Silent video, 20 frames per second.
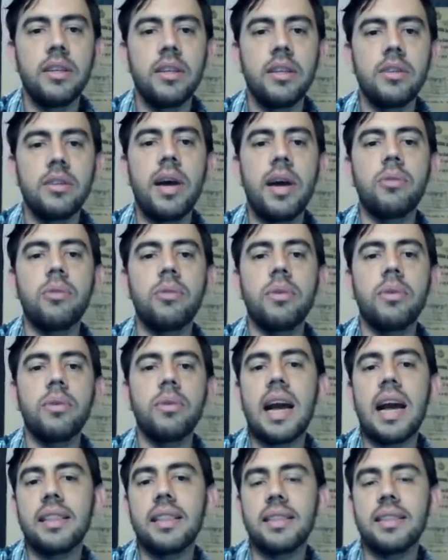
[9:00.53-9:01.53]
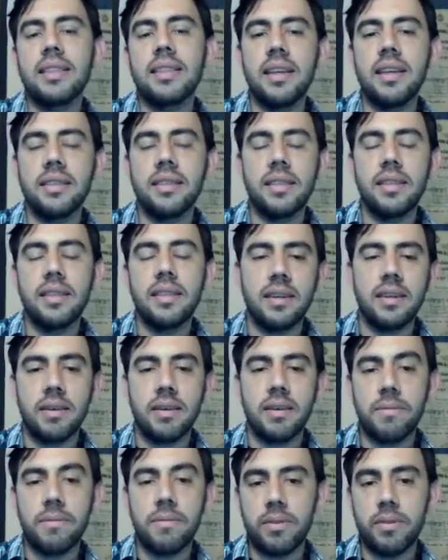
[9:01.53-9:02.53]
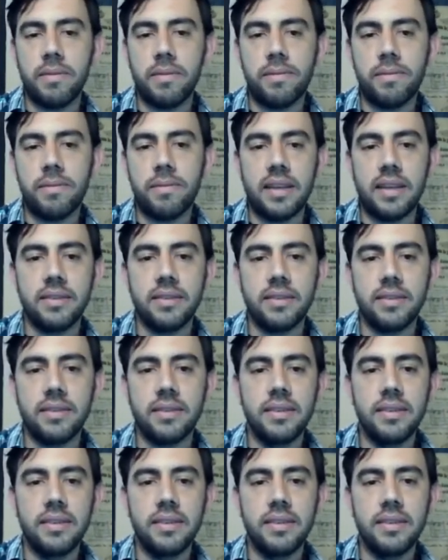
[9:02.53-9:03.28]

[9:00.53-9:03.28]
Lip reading: try to attack the center from the flanks.